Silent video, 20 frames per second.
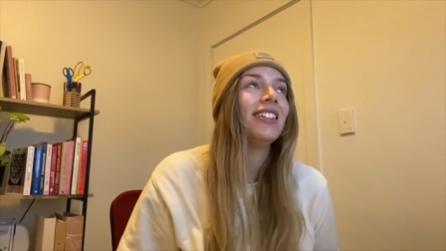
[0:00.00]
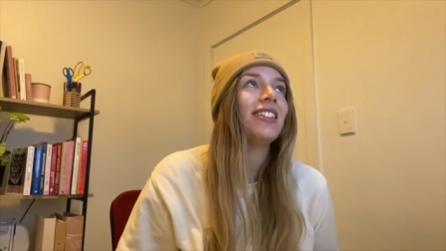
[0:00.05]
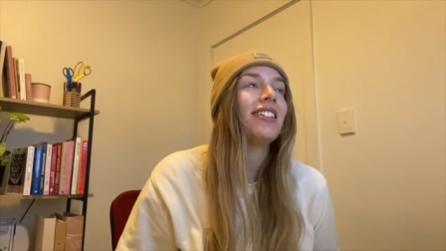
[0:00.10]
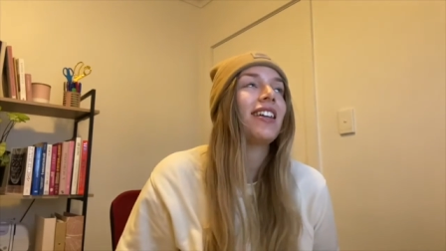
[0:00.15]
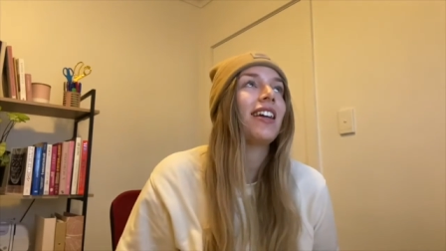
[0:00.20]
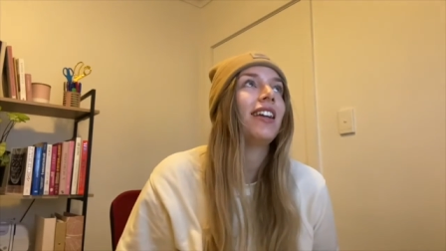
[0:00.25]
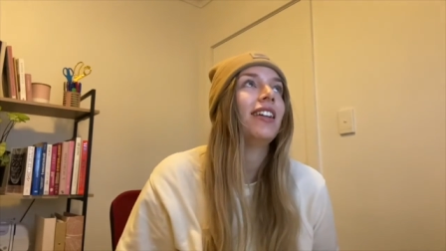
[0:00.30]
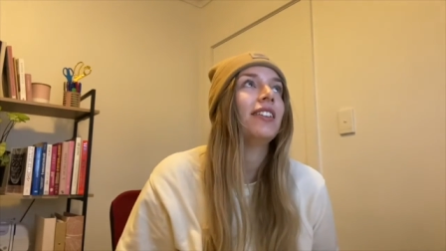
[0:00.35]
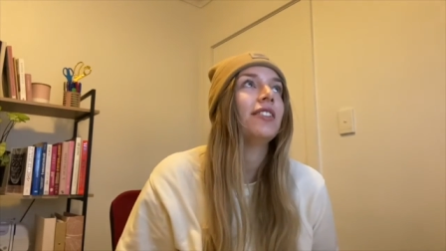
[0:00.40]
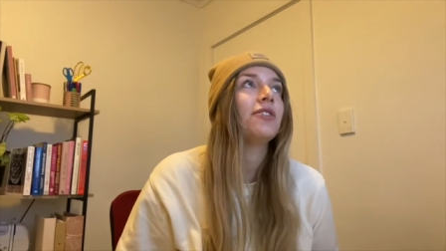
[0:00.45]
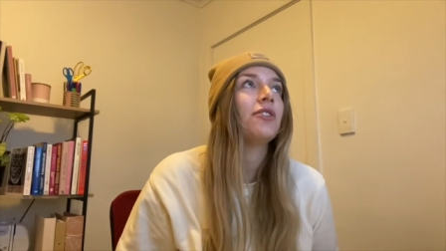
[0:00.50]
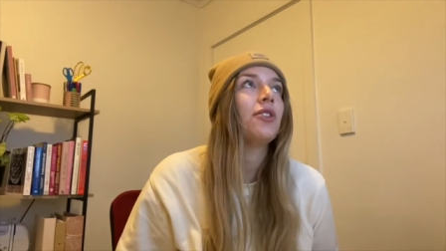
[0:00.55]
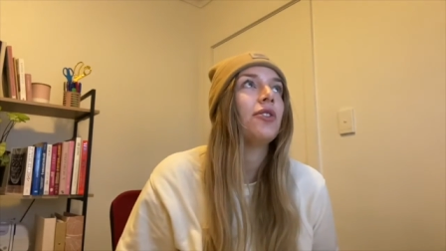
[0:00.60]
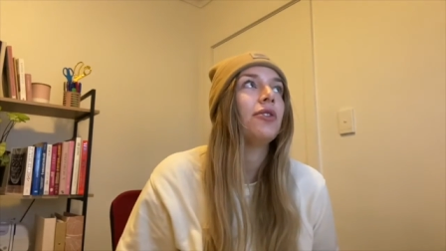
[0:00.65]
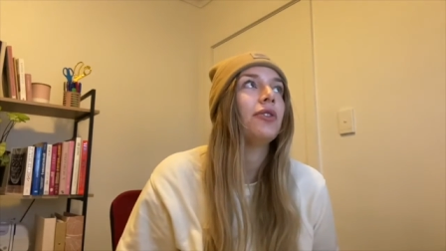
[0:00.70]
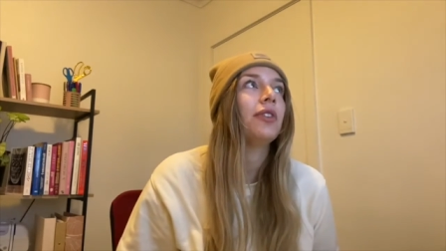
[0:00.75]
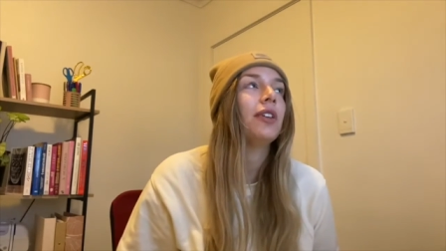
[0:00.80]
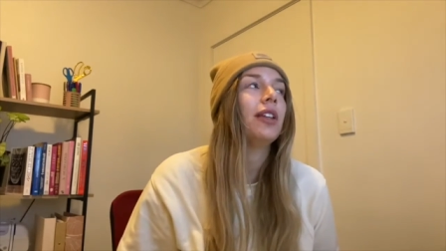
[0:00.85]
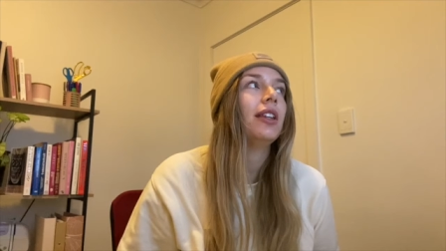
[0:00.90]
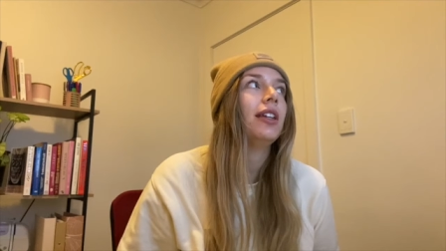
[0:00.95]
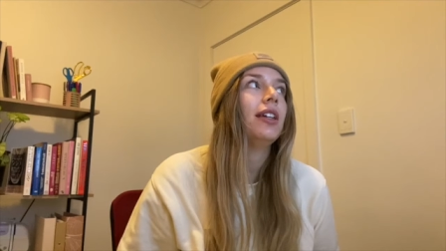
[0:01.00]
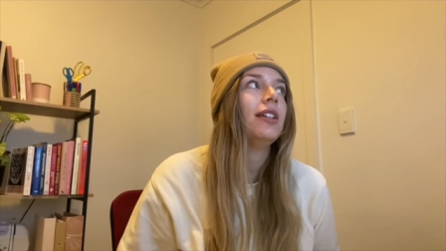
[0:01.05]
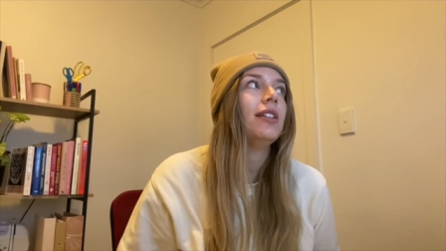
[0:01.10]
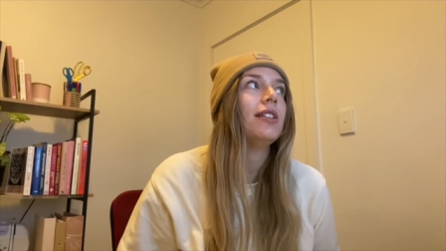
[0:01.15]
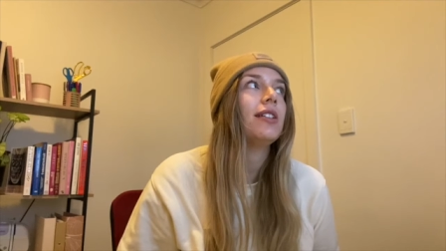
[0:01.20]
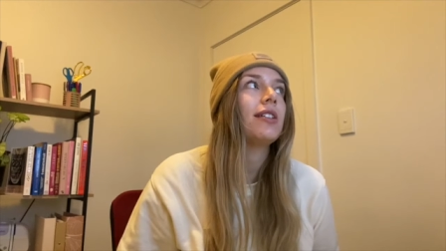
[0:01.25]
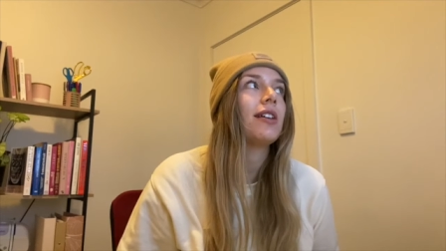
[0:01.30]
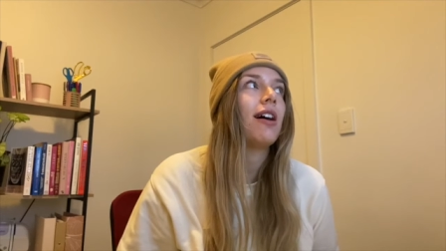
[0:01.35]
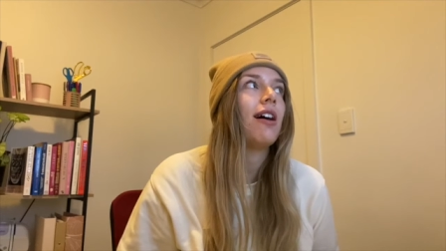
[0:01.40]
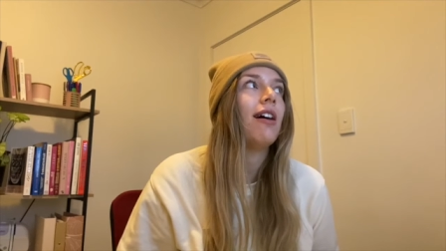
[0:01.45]
It's getting really
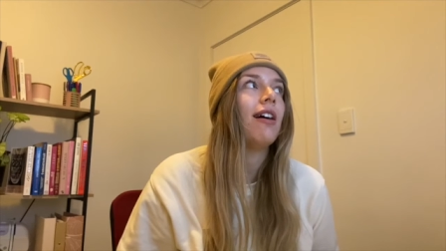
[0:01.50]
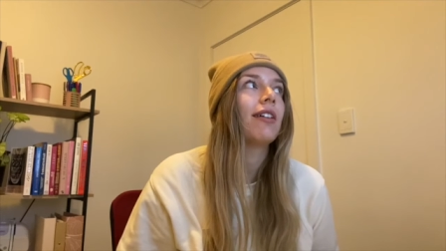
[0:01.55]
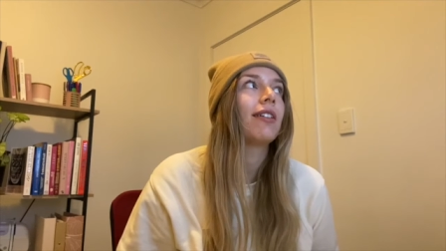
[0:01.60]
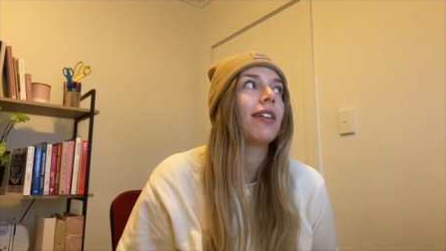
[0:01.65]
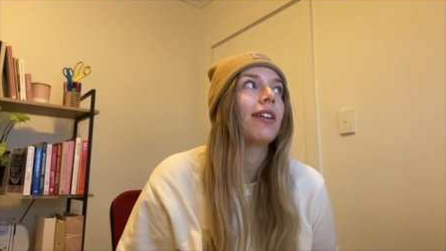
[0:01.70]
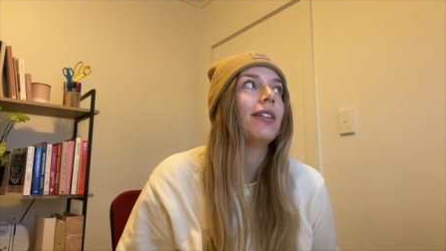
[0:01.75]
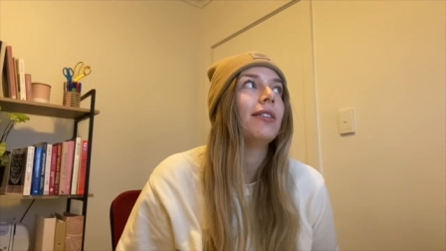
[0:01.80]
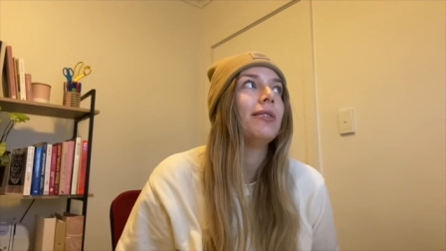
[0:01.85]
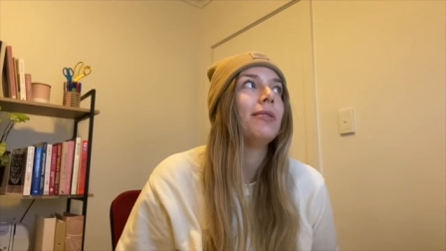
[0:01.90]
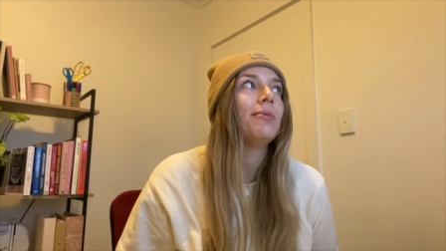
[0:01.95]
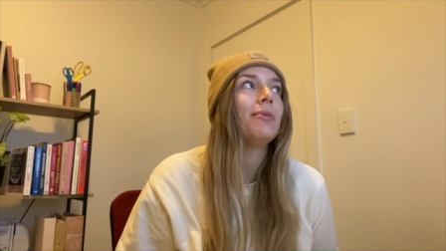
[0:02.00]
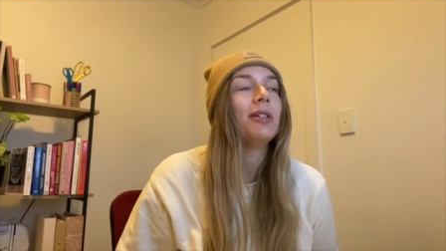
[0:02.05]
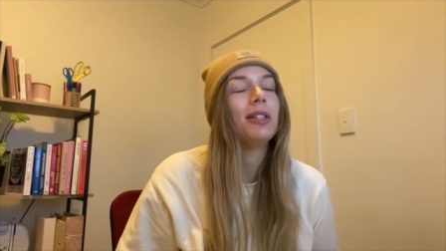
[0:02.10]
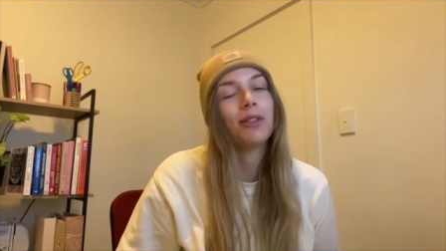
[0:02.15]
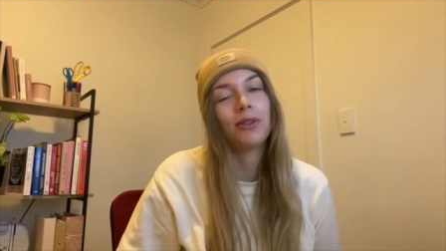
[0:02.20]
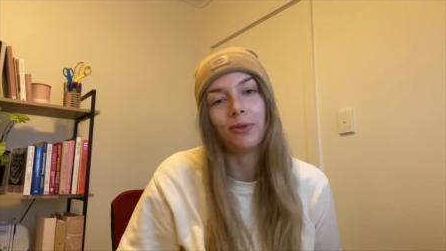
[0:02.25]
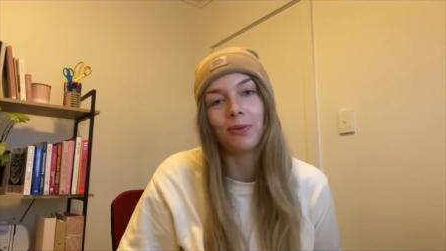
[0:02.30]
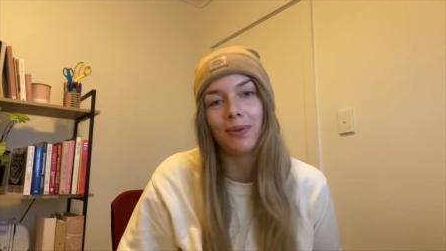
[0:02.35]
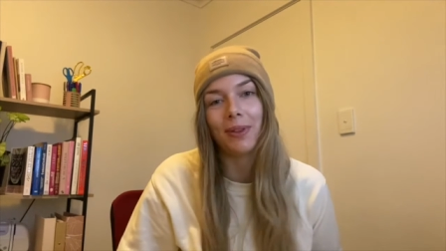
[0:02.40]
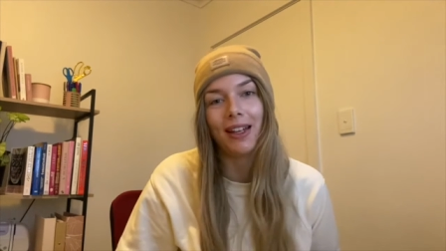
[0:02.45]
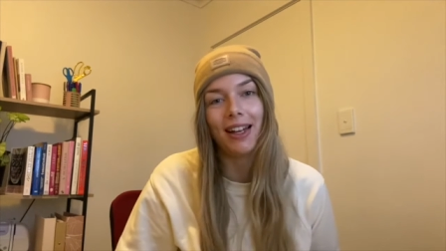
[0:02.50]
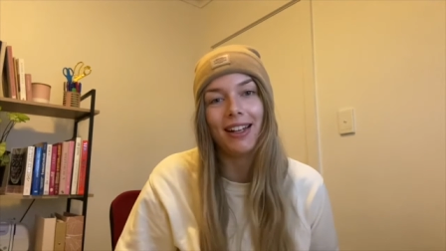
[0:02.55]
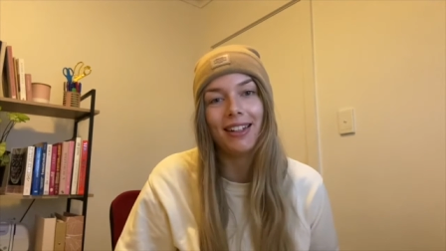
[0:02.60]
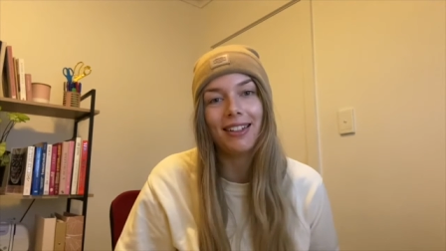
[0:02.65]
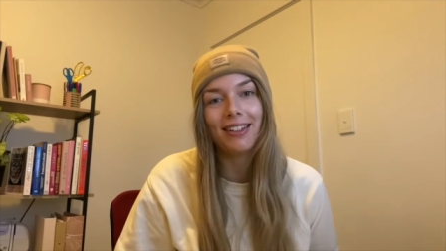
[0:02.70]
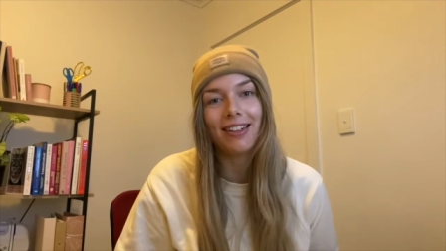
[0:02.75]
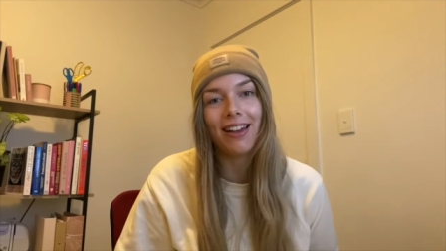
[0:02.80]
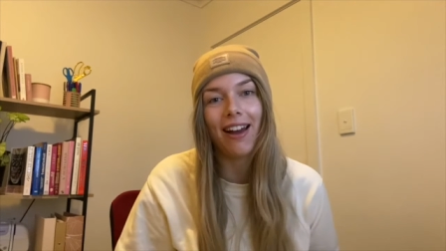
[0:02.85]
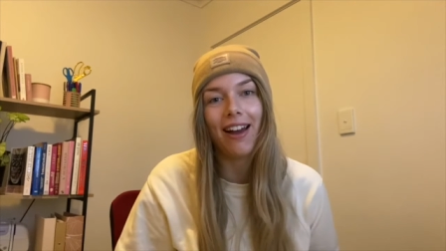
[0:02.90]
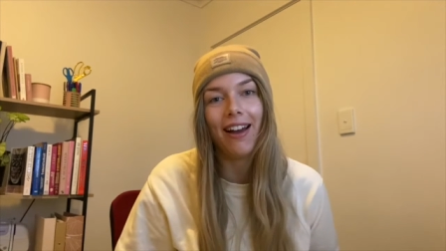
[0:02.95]
dark and miserable
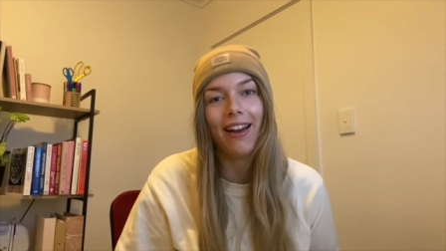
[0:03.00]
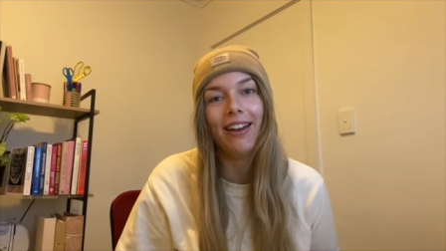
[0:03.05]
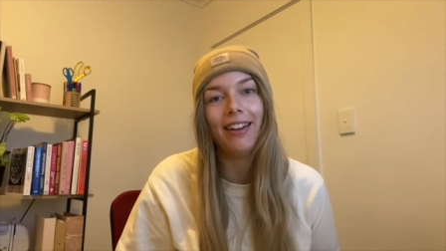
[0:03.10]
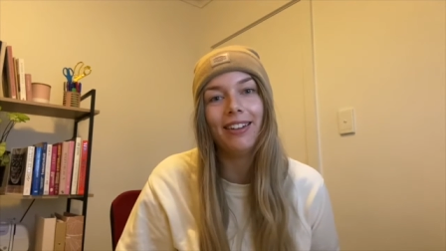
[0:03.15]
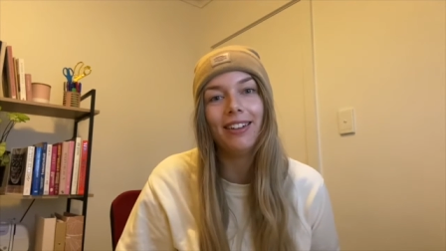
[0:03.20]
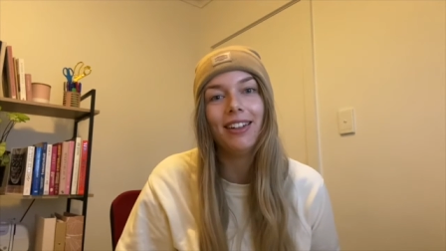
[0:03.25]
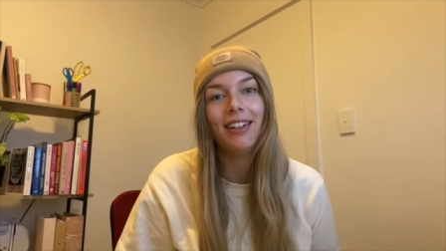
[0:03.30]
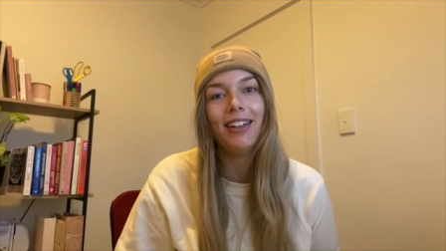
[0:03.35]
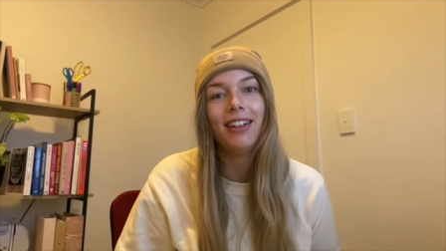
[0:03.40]
outside,